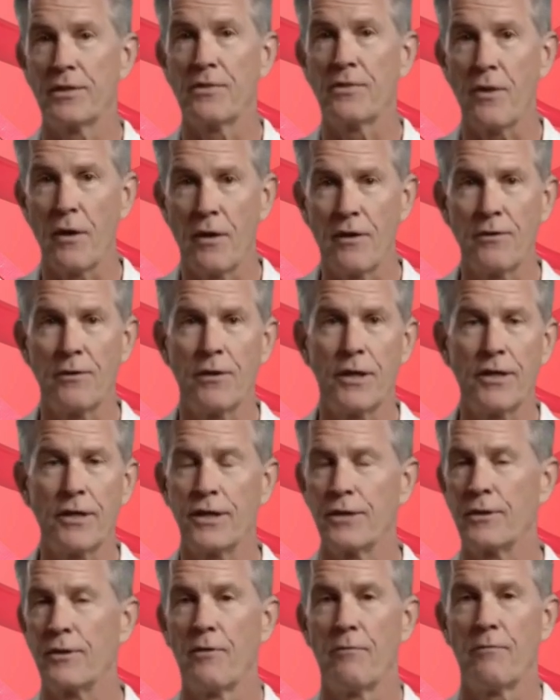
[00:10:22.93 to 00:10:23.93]
arms and
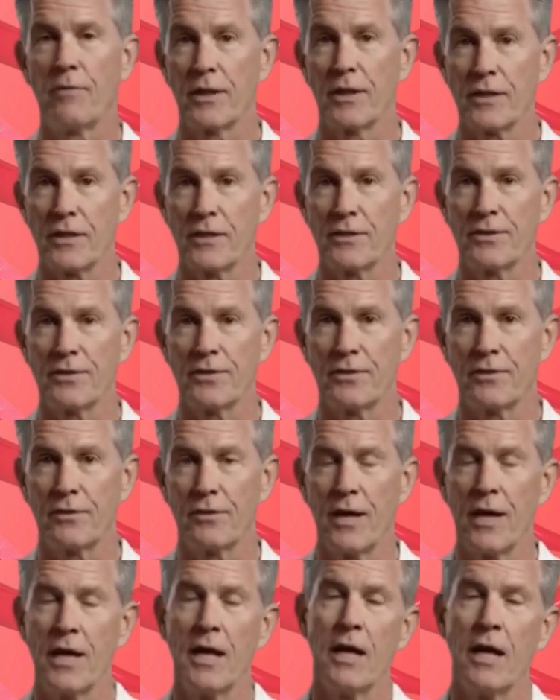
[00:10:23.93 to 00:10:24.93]
legs to detect
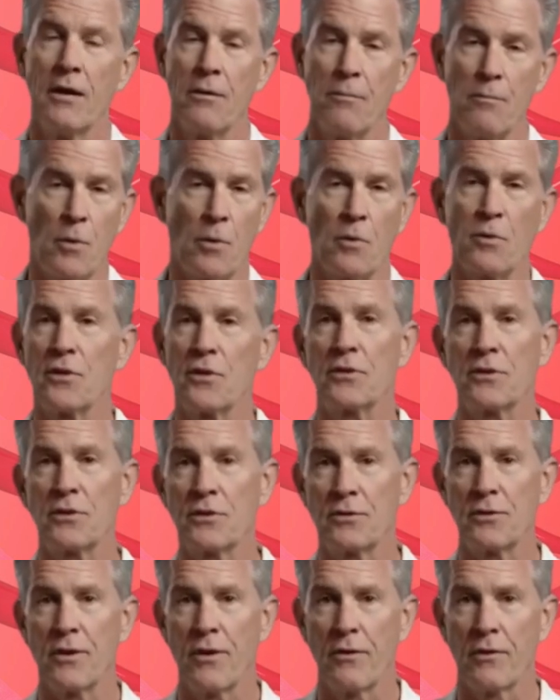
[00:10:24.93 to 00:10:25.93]
circulation issues.